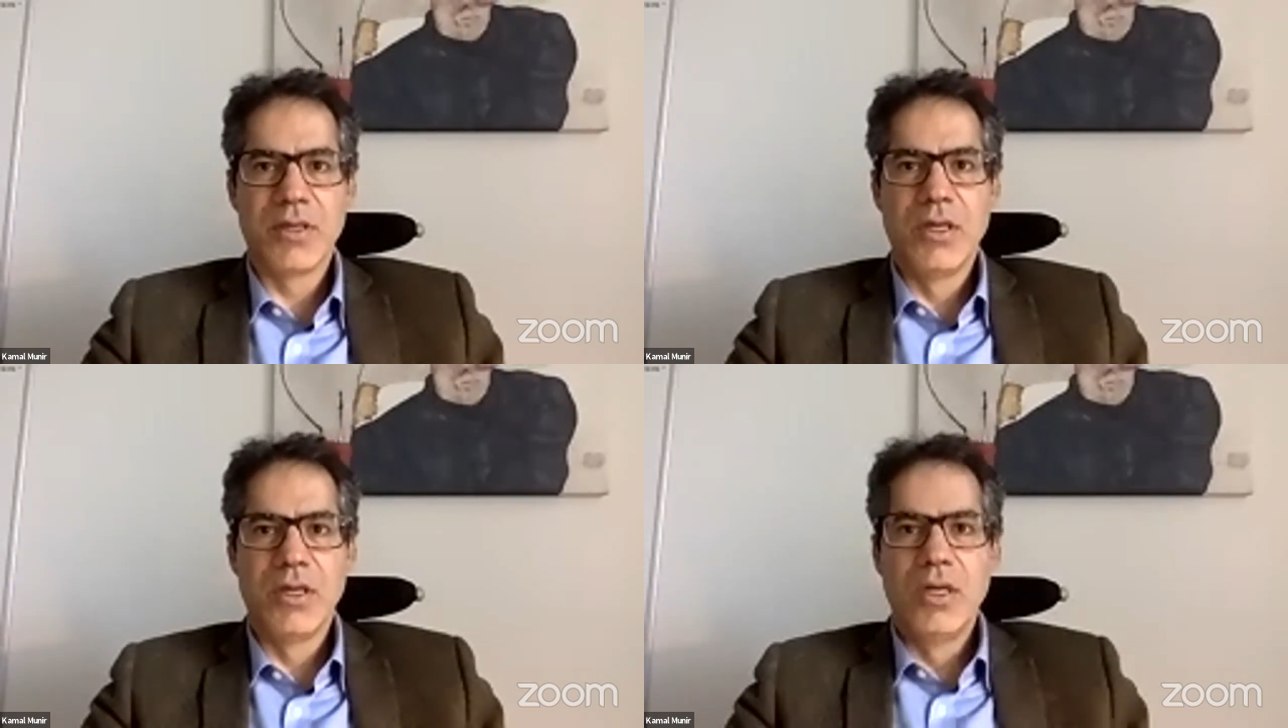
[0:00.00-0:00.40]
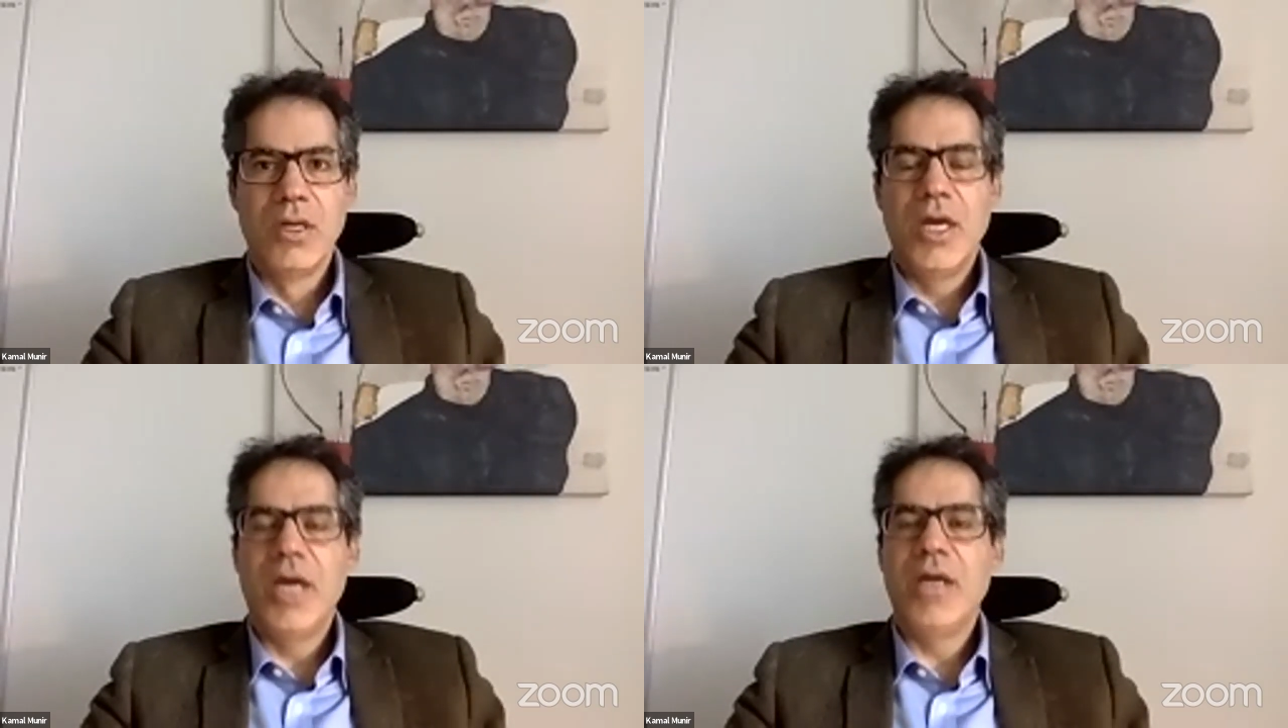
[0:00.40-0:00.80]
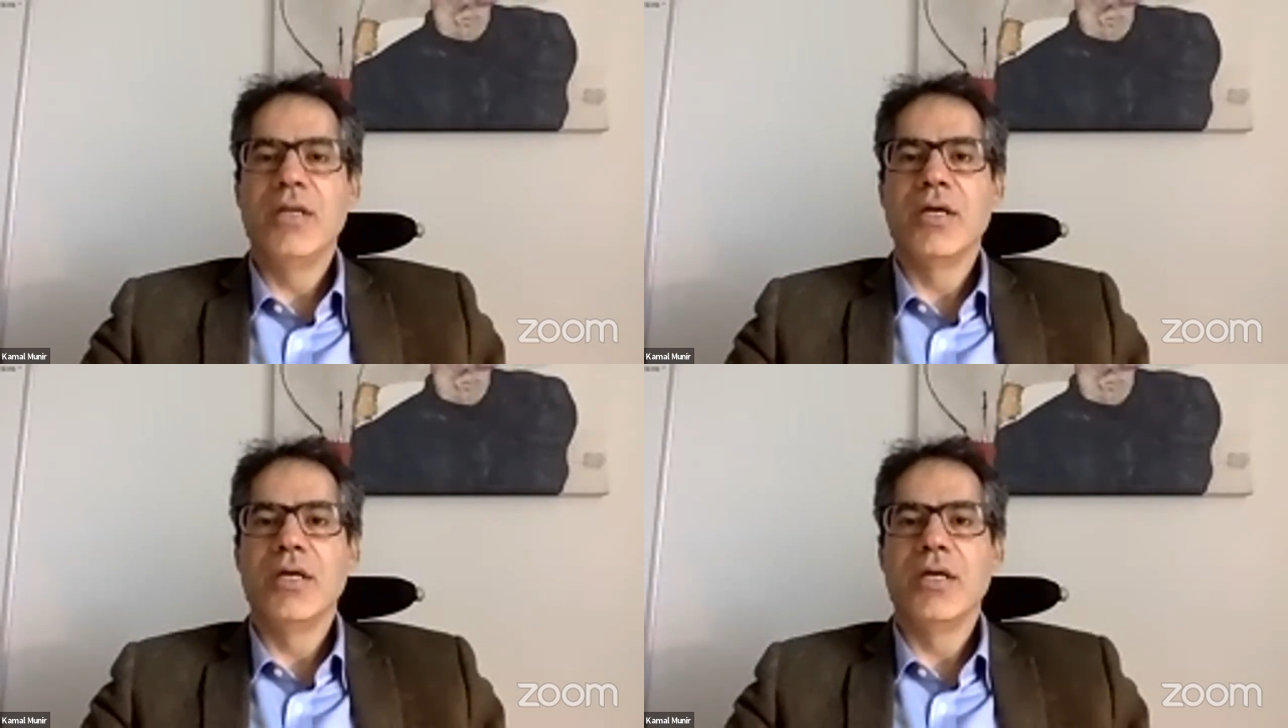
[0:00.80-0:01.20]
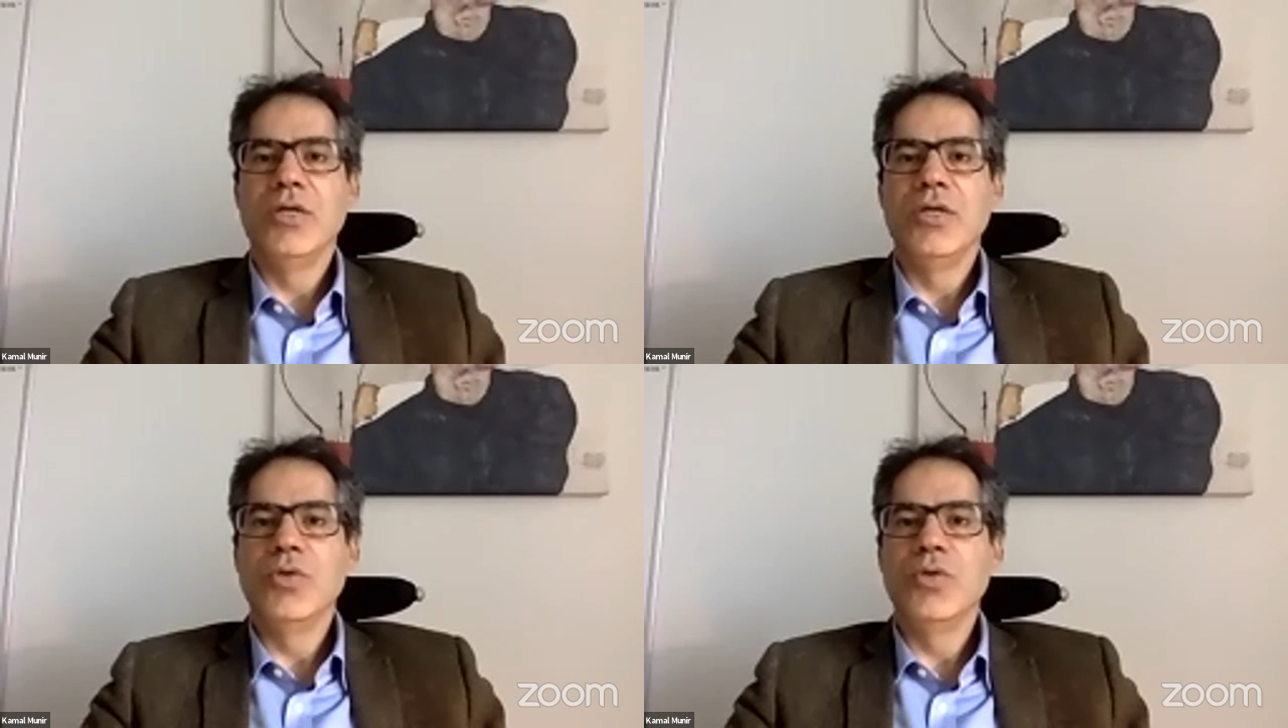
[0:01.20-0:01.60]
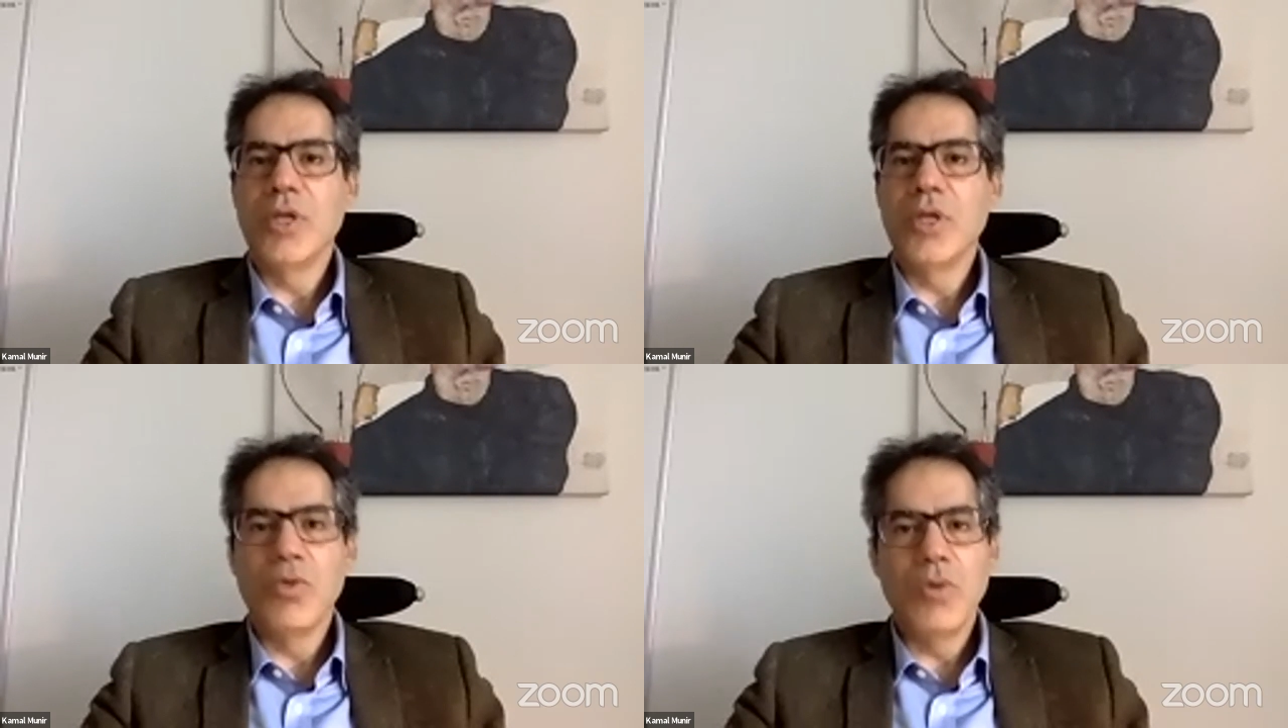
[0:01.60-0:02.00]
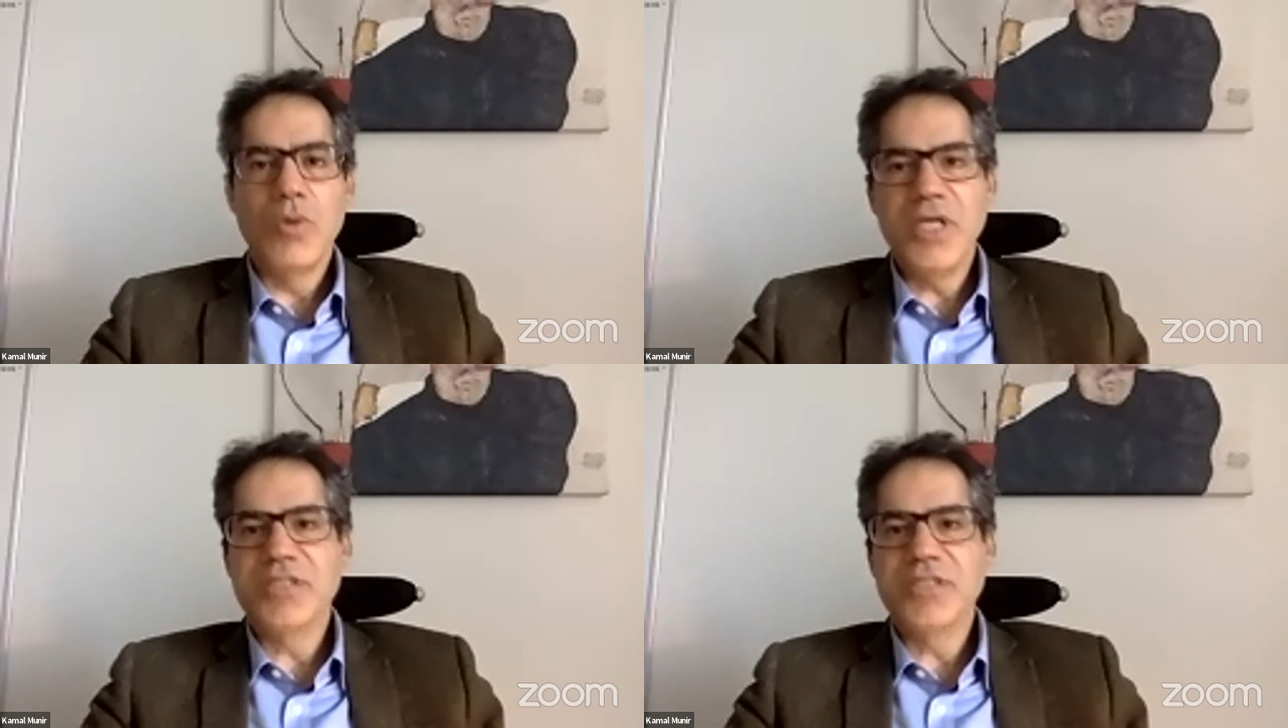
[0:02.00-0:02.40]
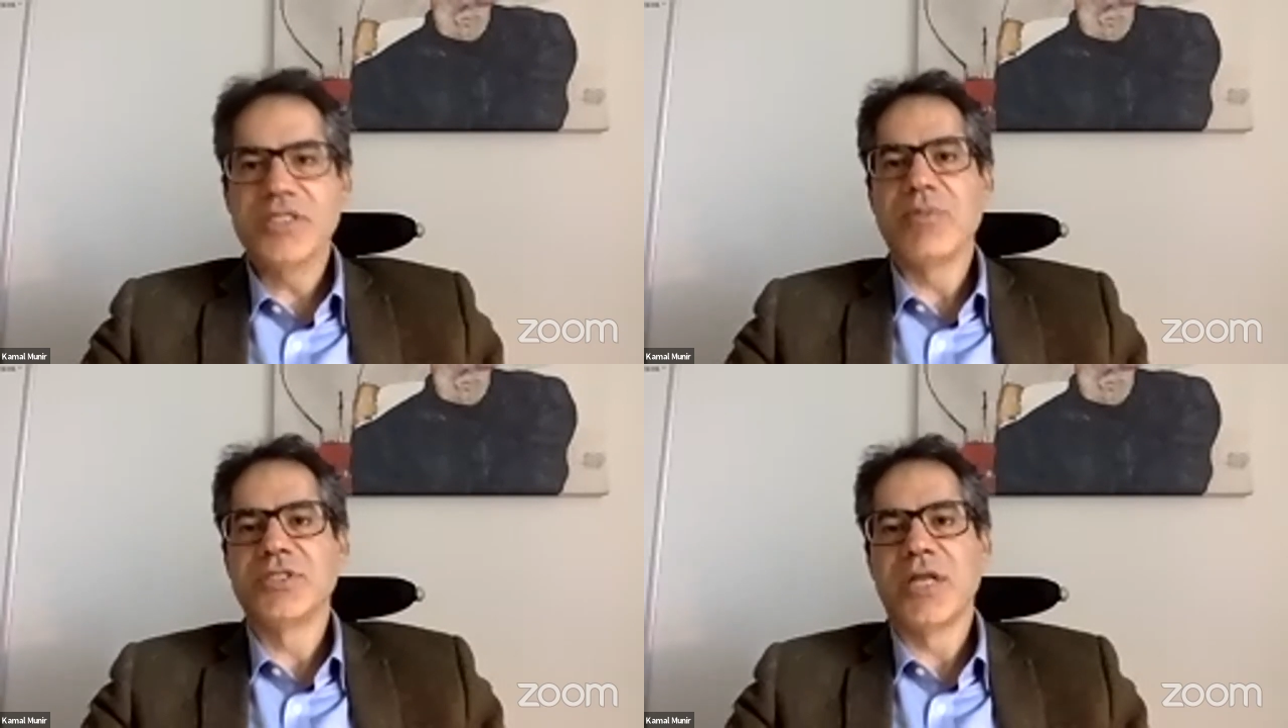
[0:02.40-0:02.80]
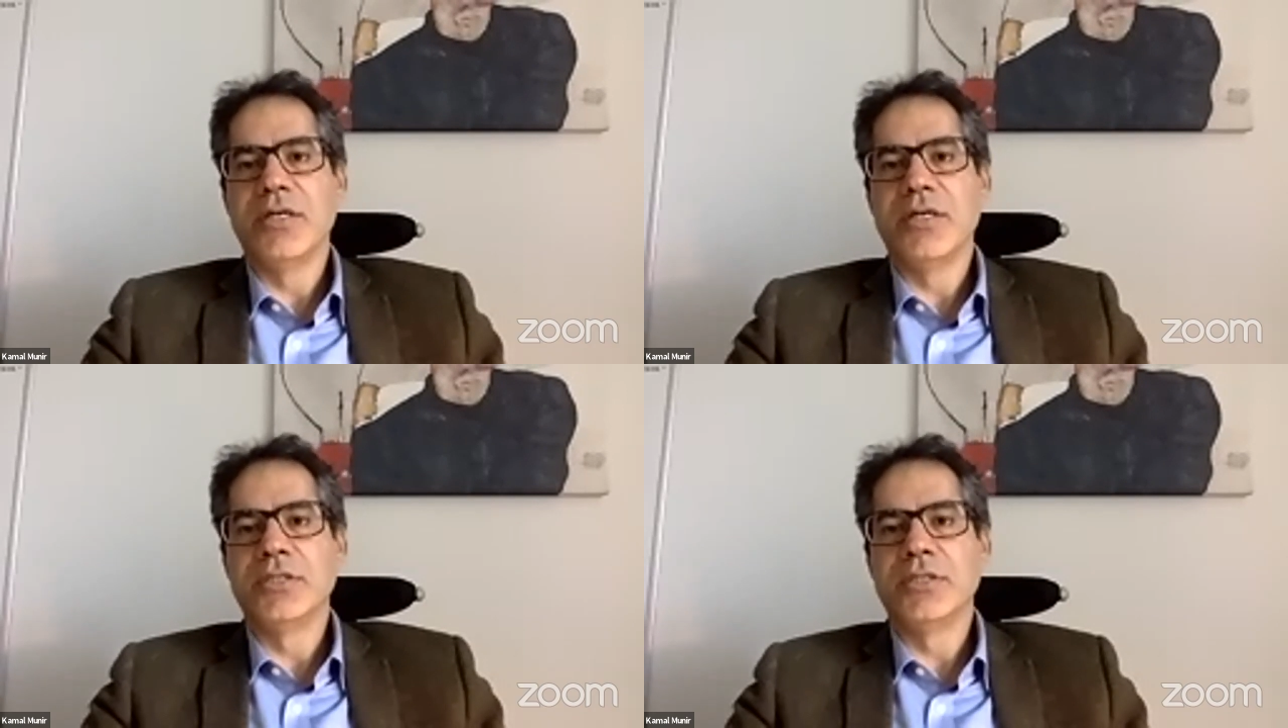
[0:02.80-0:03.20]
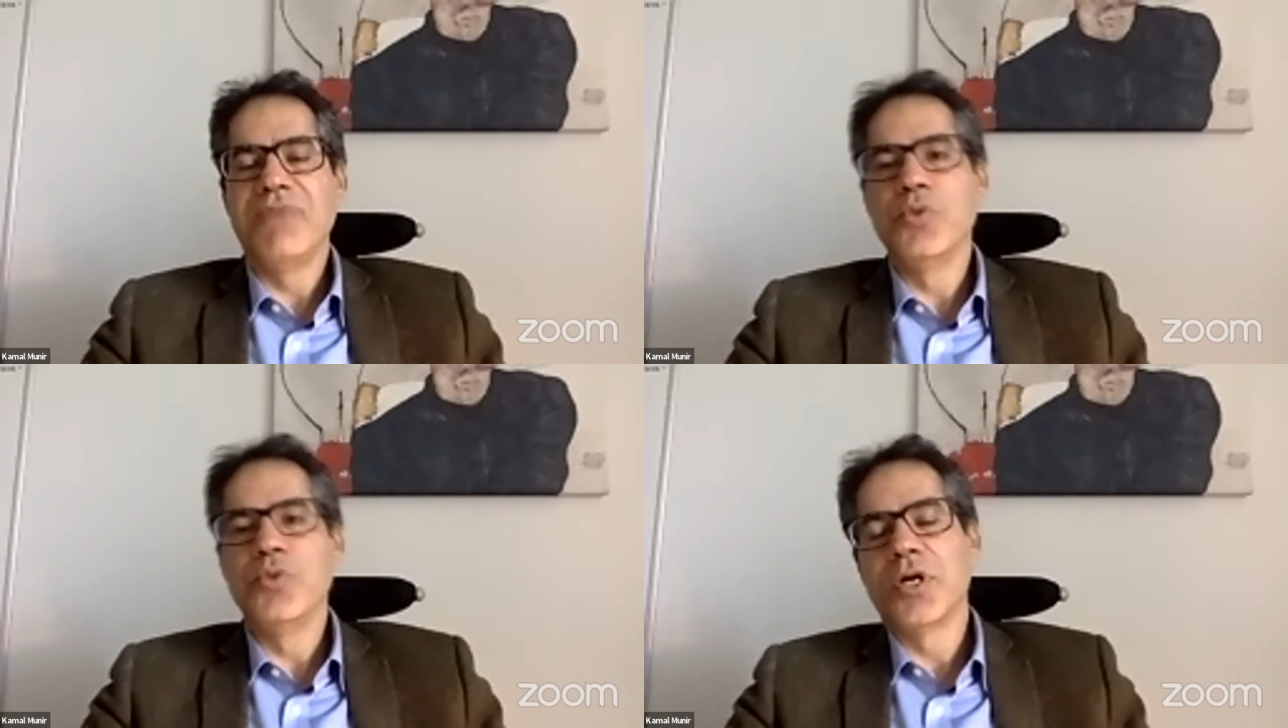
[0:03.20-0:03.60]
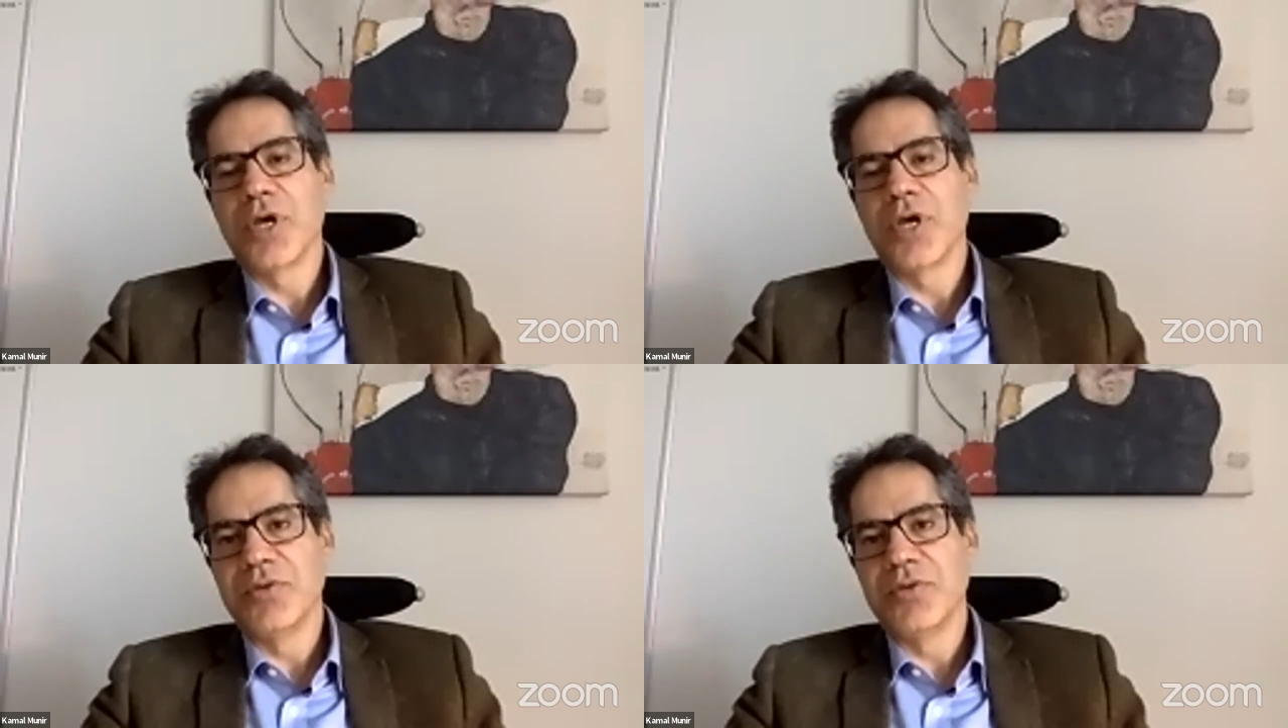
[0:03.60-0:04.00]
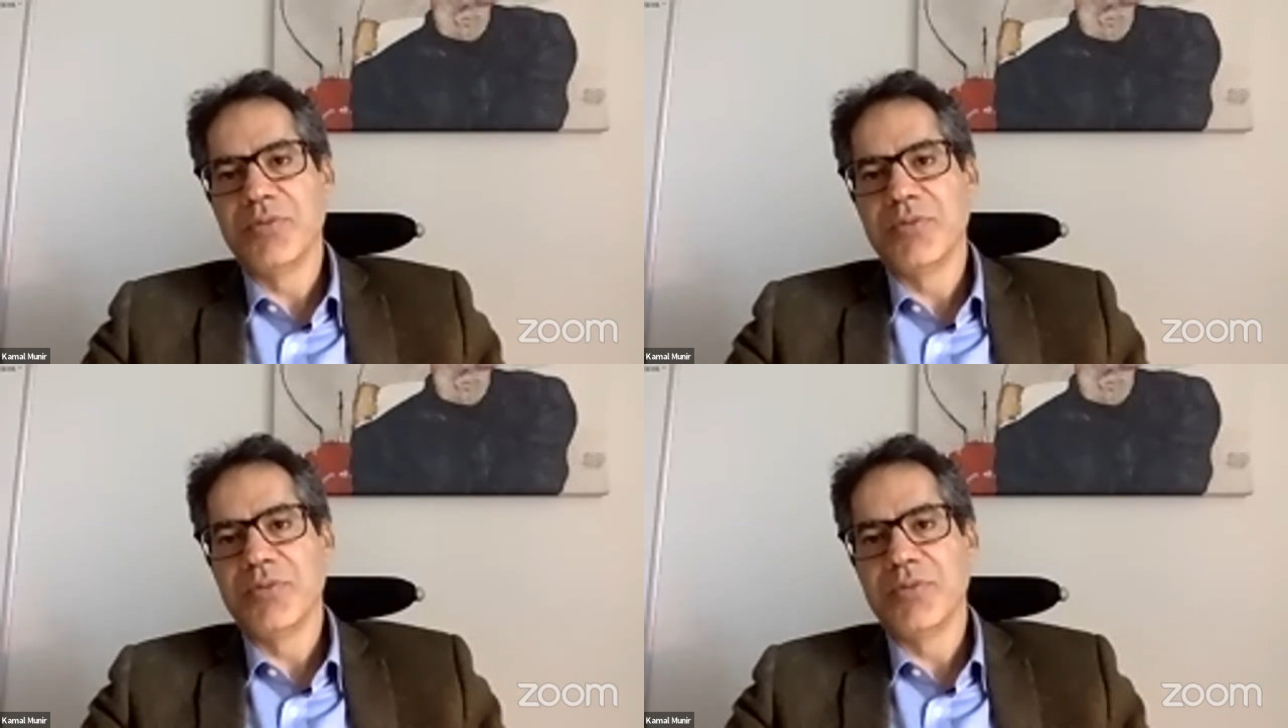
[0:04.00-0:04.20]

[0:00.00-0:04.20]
And you can only establish standards if you work together with people.